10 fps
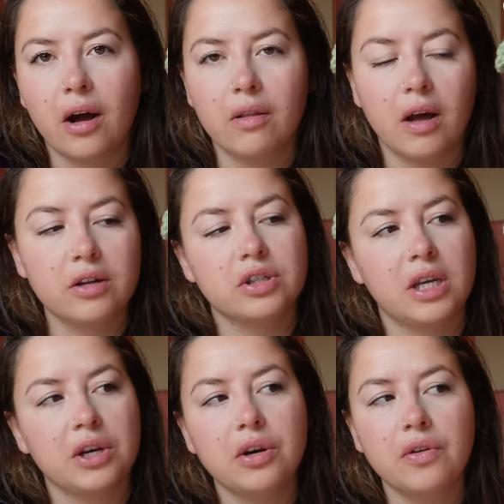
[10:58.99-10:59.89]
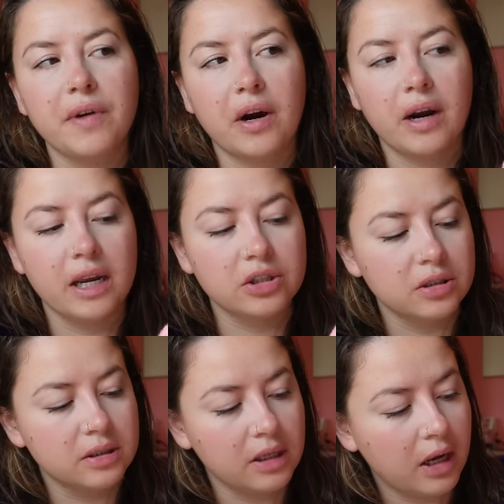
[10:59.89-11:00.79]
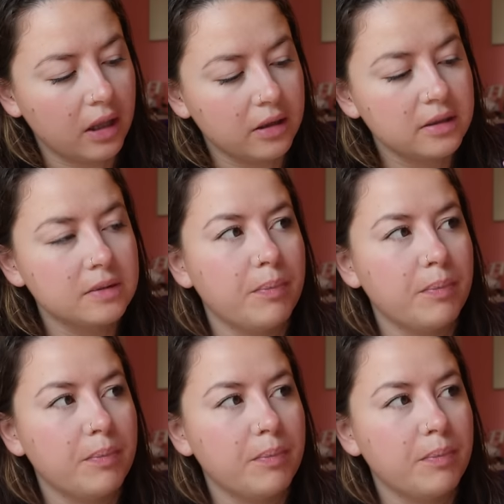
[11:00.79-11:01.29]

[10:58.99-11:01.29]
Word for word: I'll launch like new variations in colors.